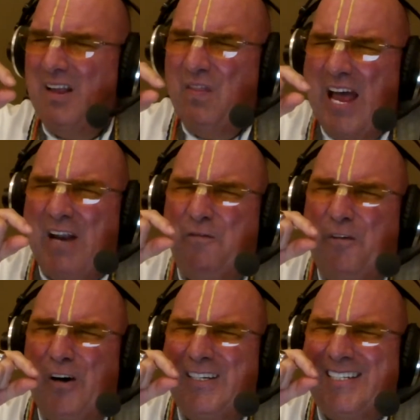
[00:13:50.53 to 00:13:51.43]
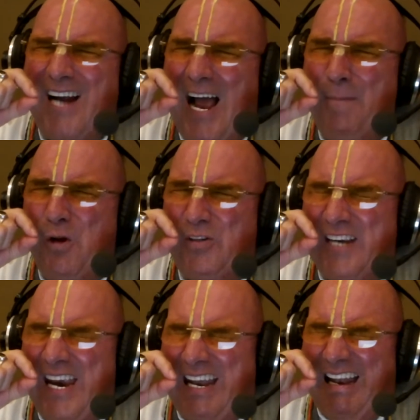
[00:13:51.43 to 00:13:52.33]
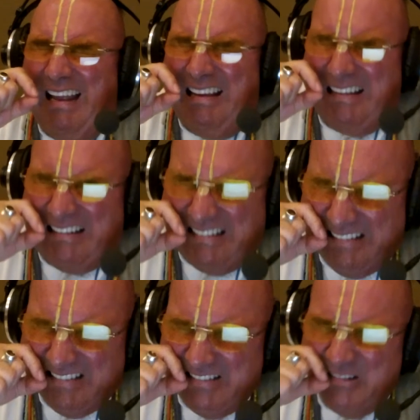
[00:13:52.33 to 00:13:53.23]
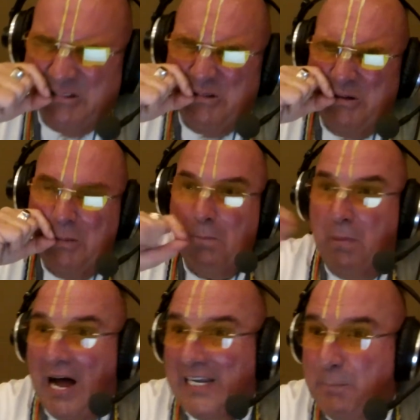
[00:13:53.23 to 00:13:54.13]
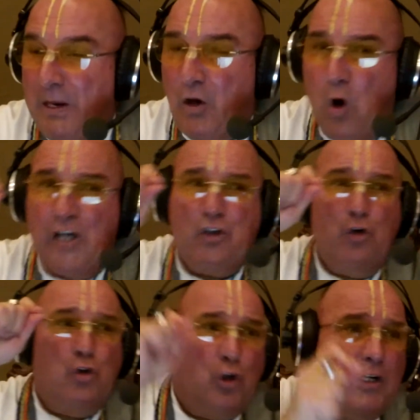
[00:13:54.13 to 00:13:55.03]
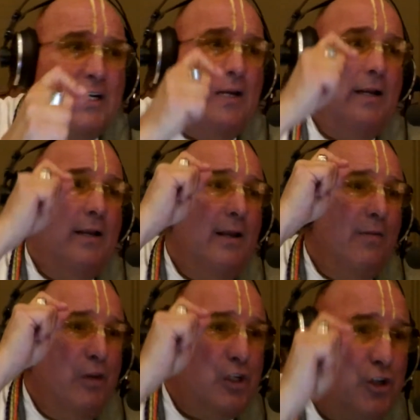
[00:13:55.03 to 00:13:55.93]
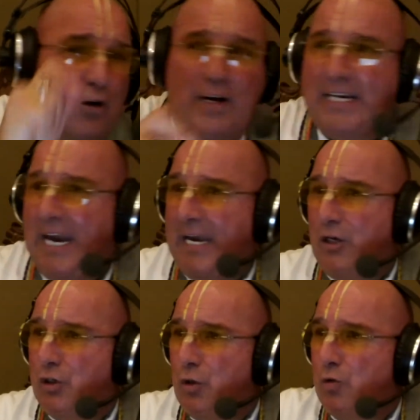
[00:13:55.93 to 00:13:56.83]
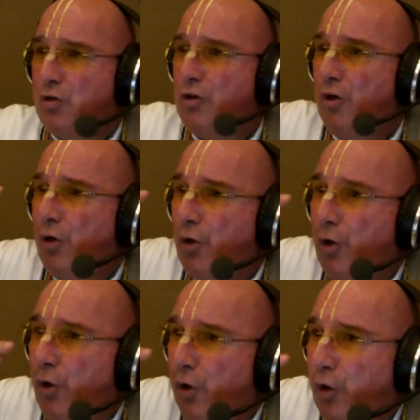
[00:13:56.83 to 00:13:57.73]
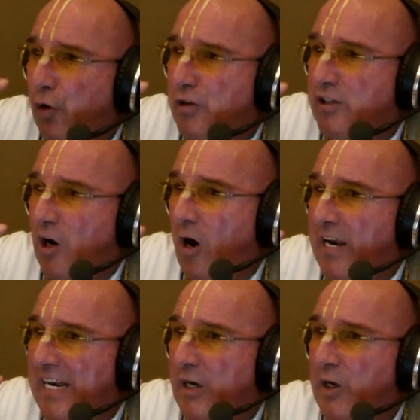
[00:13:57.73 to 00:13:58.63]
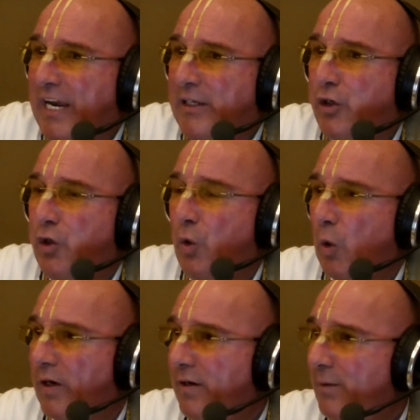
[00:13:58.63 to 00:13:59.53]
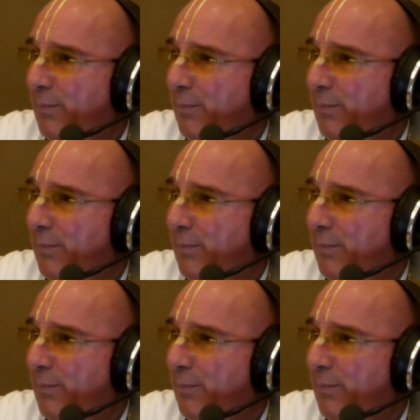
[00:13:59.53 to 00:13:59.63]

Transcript: that first time you take it, but because you took the sugarcane juice, you're starting to get cured.